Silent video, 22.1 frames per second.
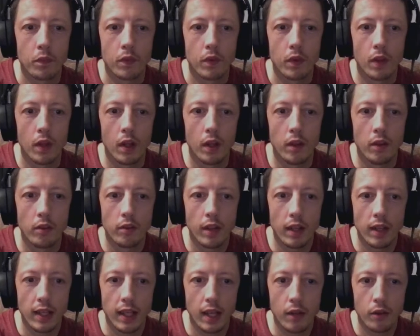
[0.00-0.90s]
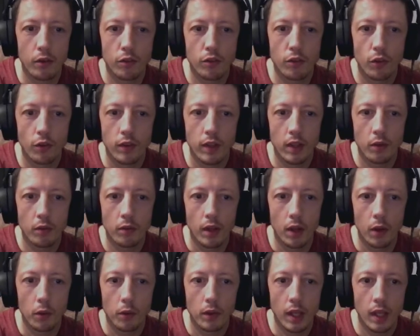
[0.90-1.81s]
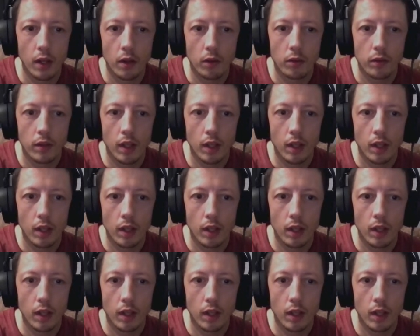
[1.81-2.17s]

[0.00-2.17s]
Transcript: And there's that guy just stood there. I was like, okay, I'll